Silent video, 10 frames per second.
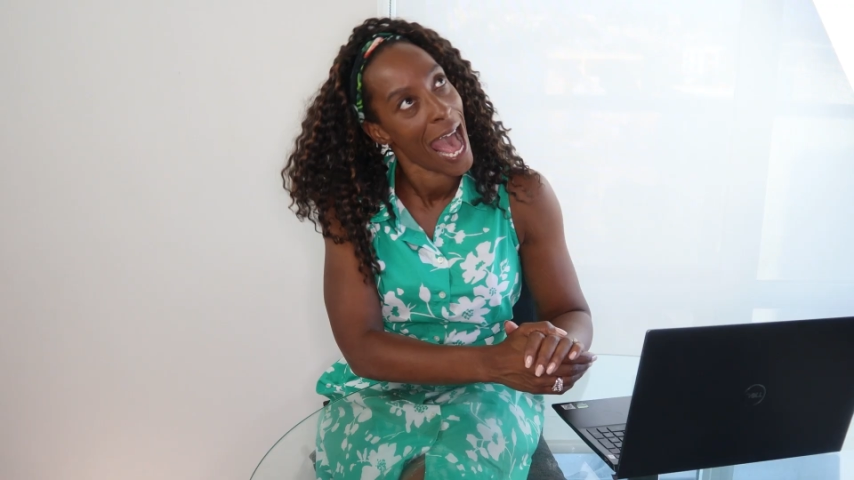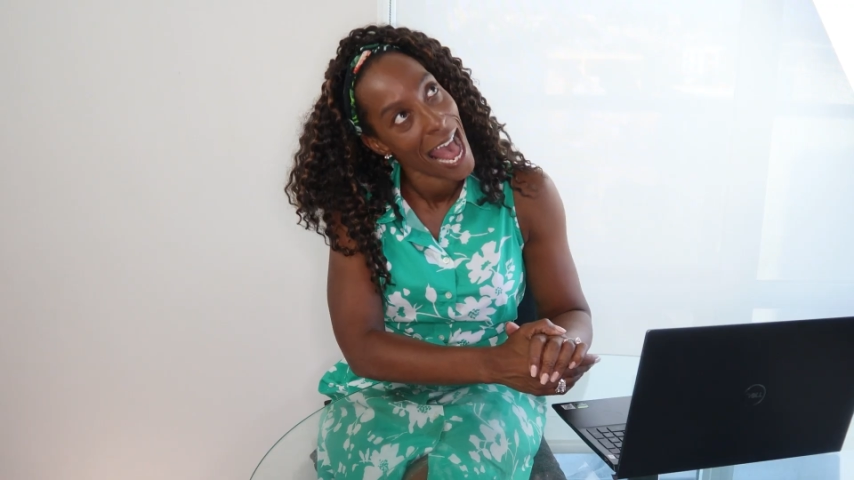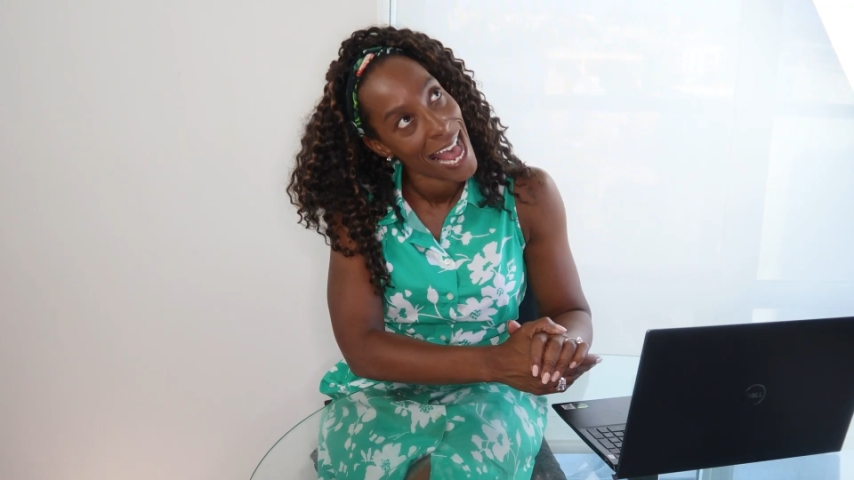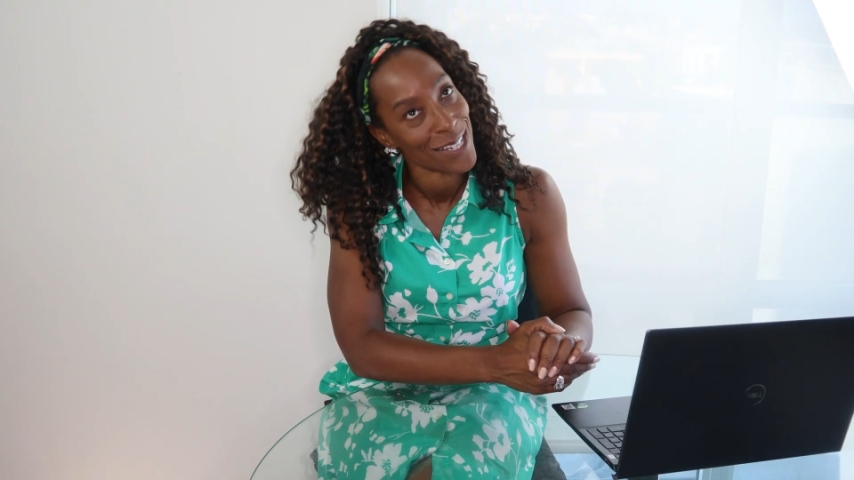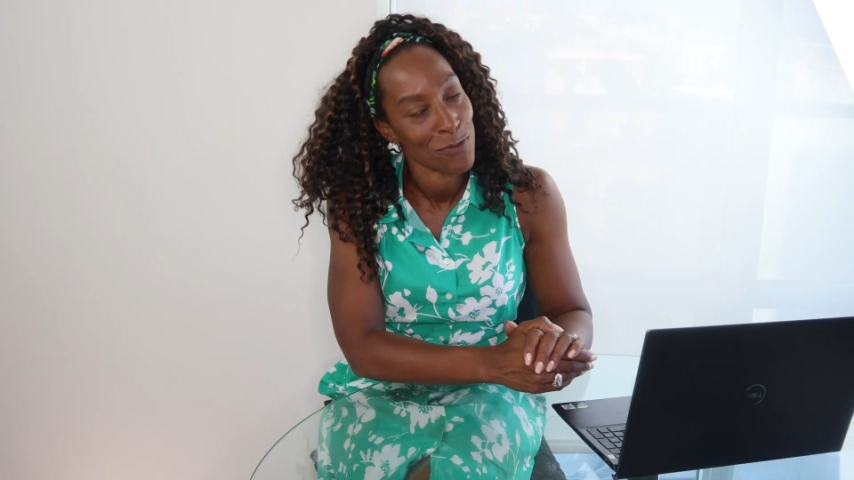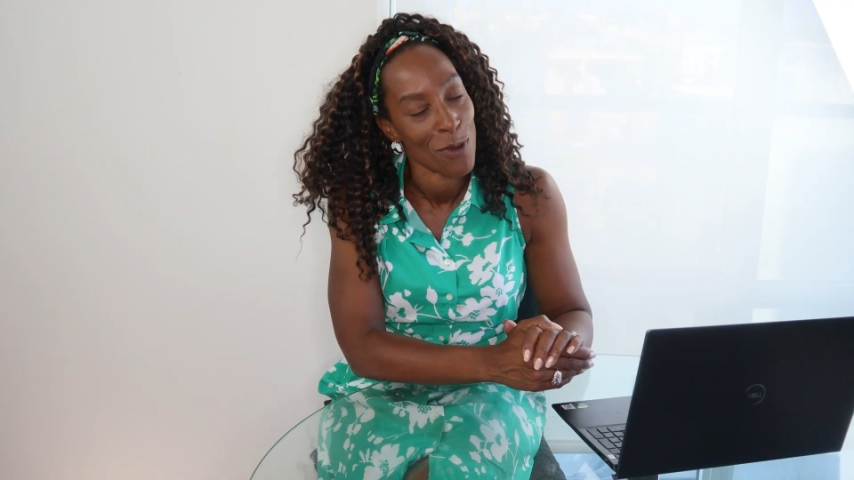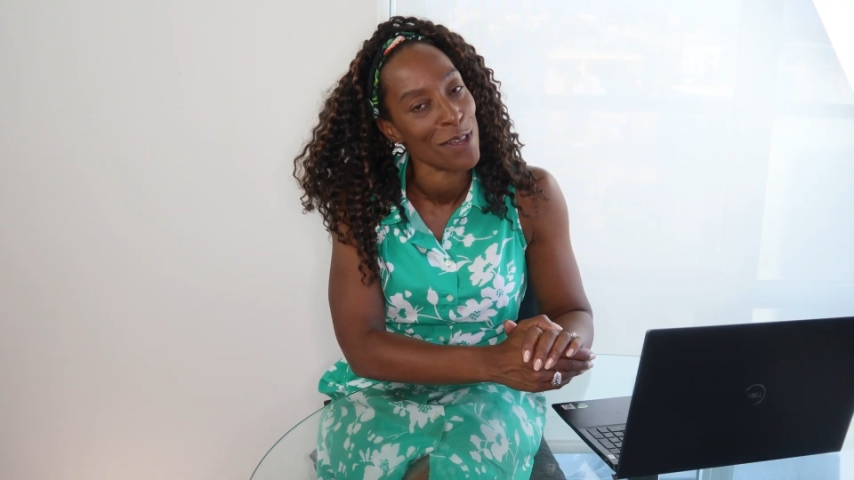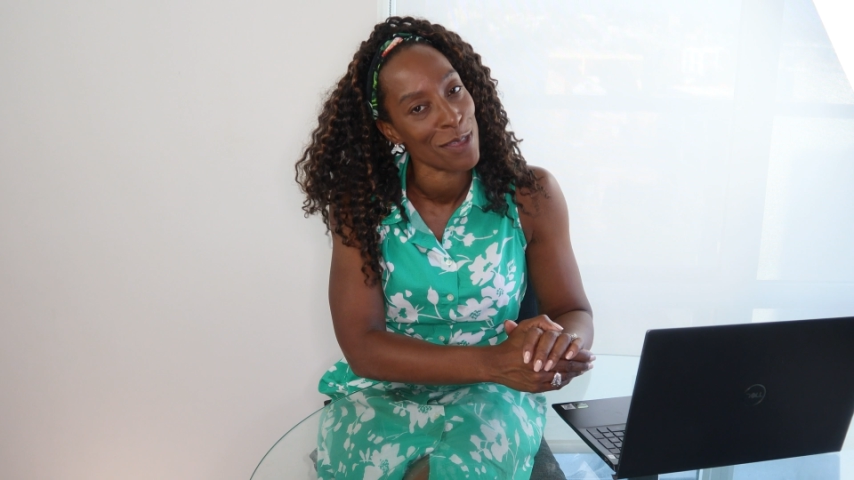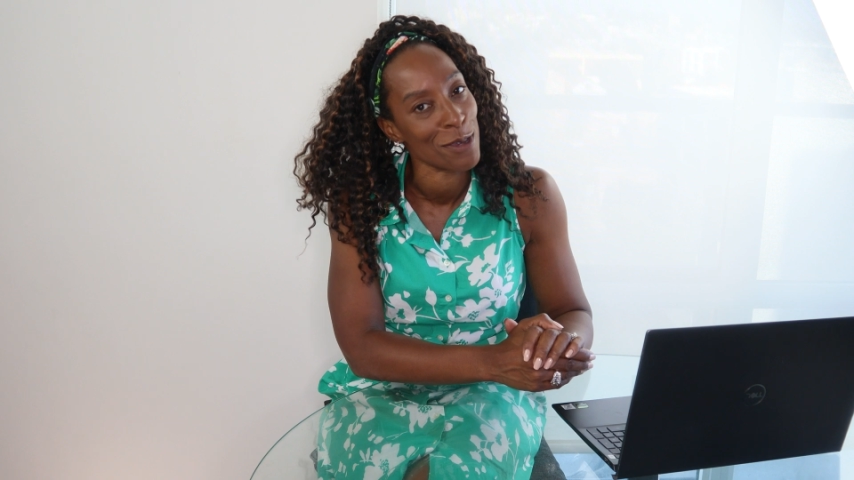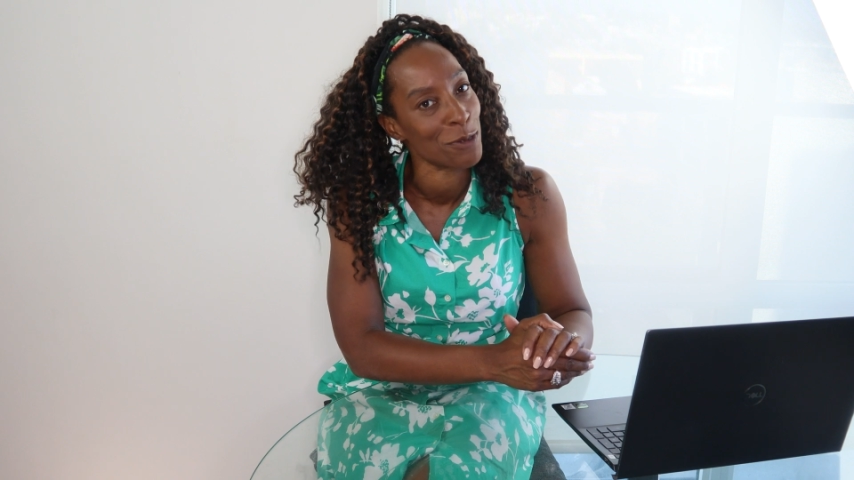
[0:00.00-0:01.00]
As
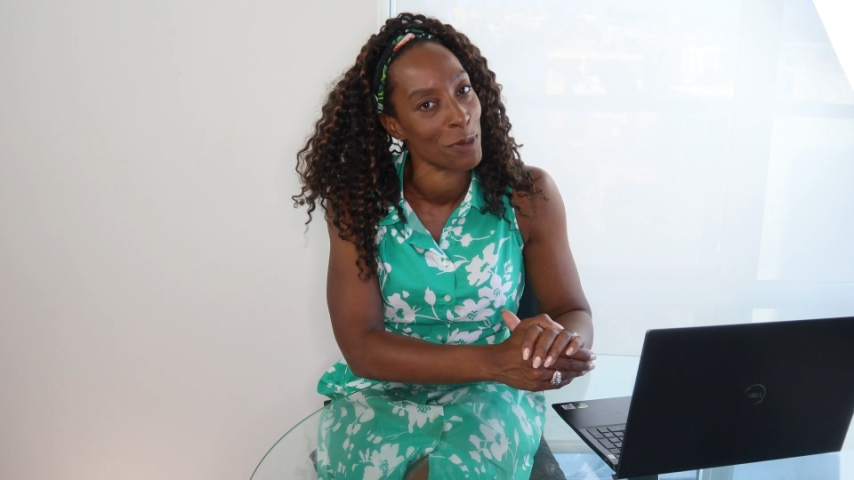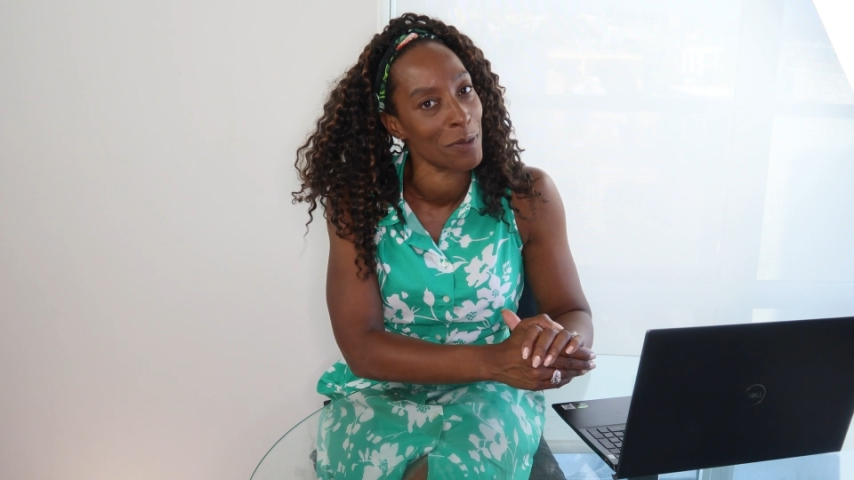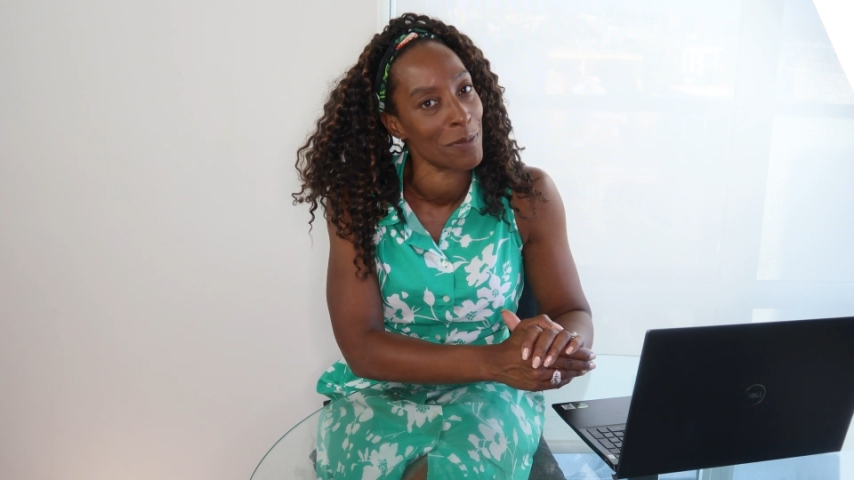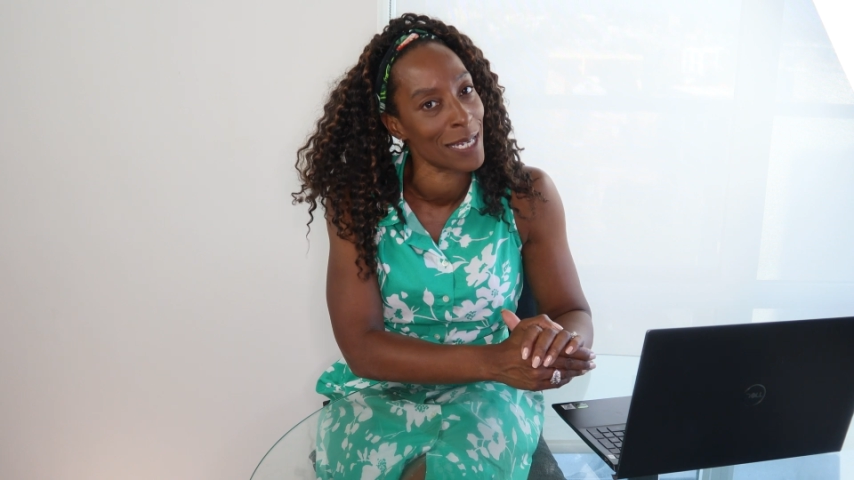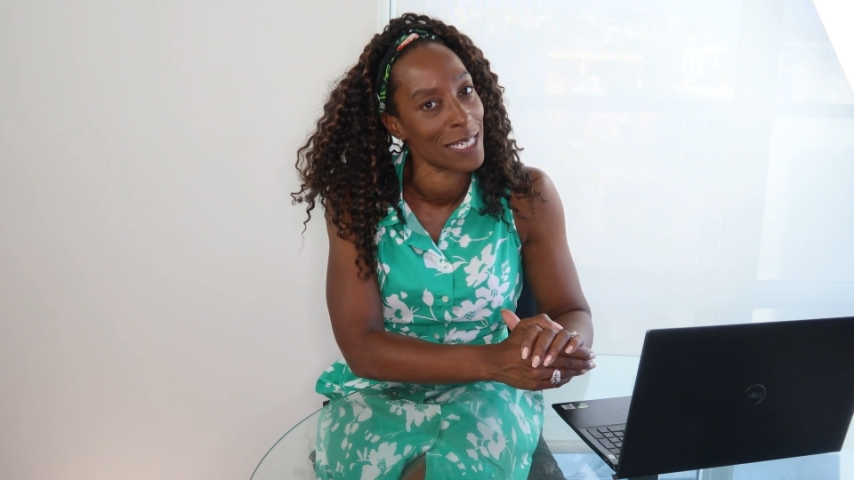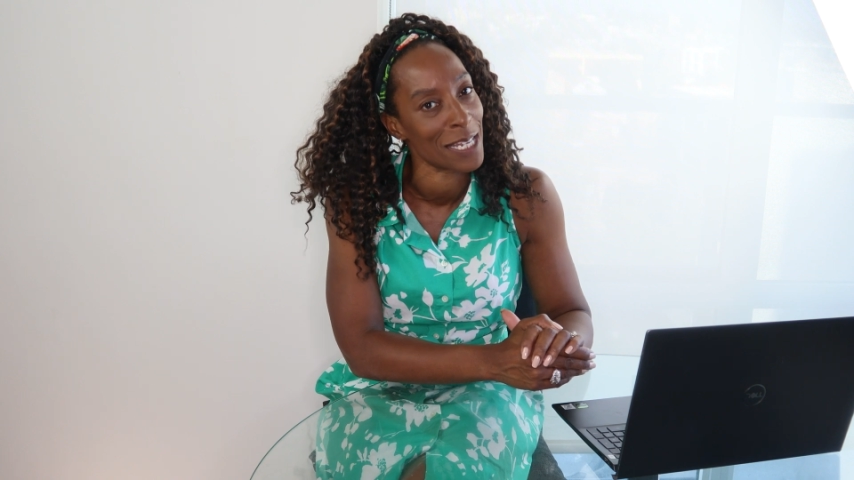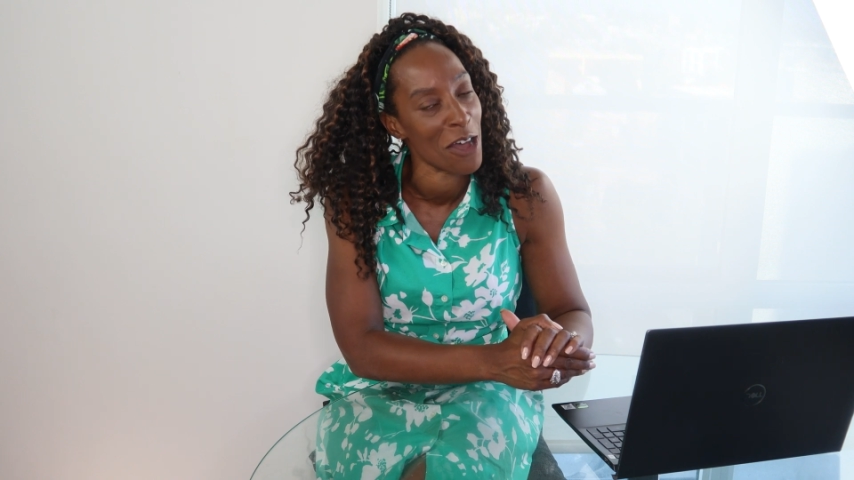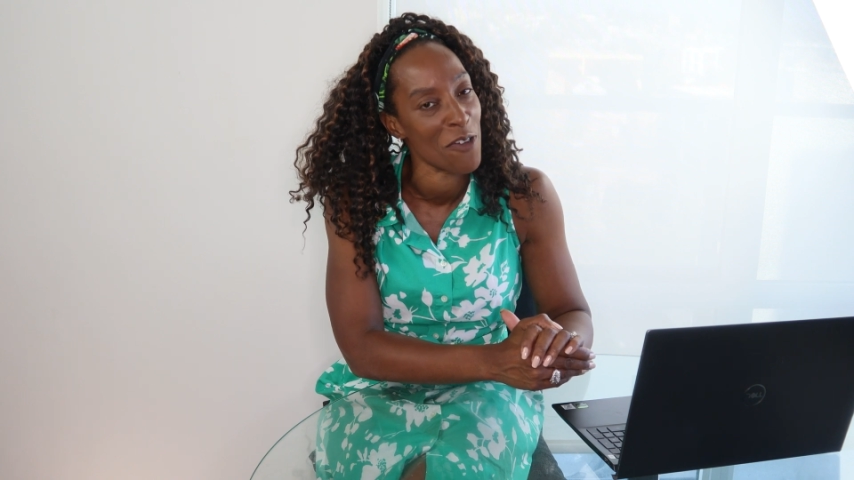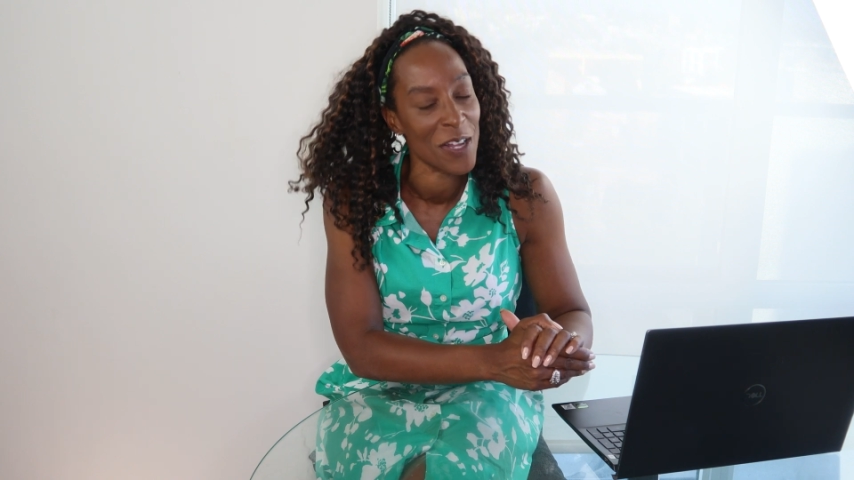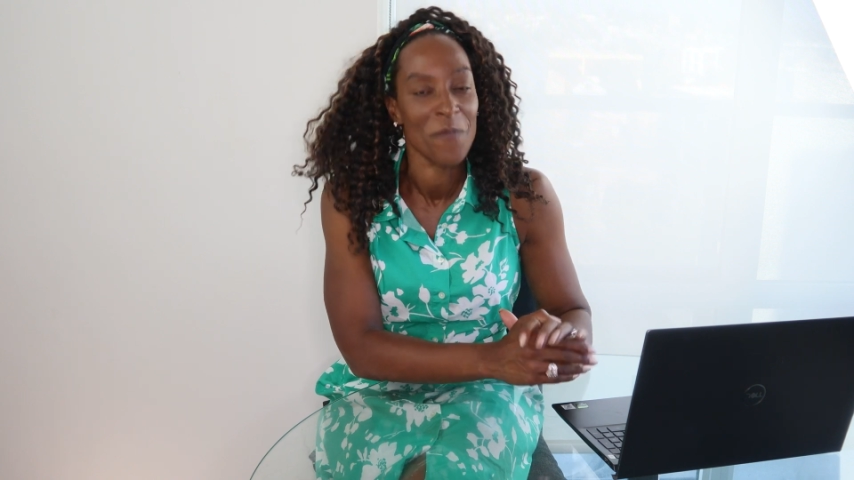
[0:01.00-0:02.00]
one of those women
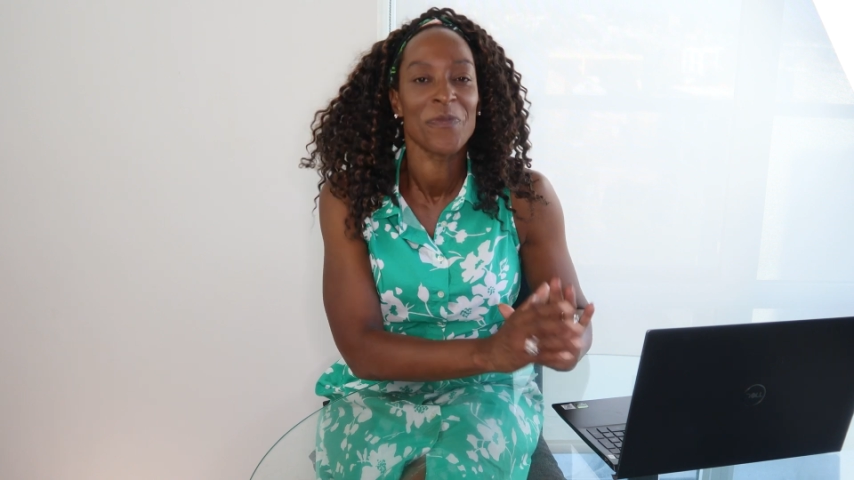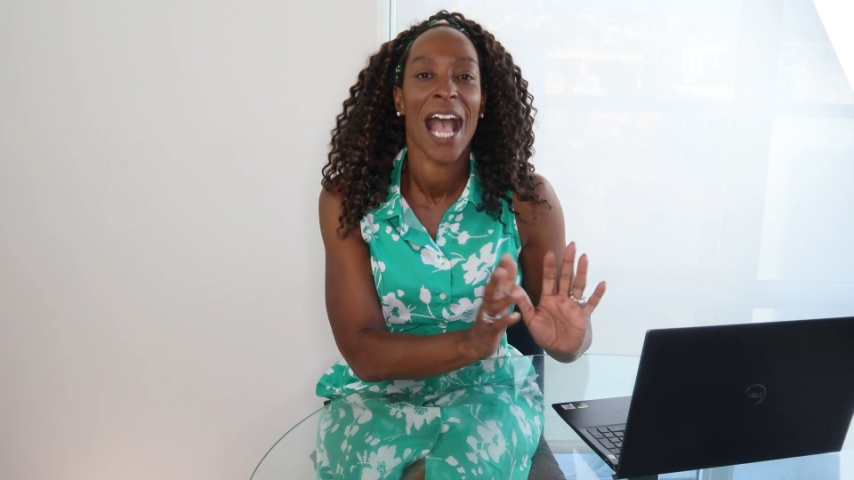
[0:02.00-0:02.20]
myself,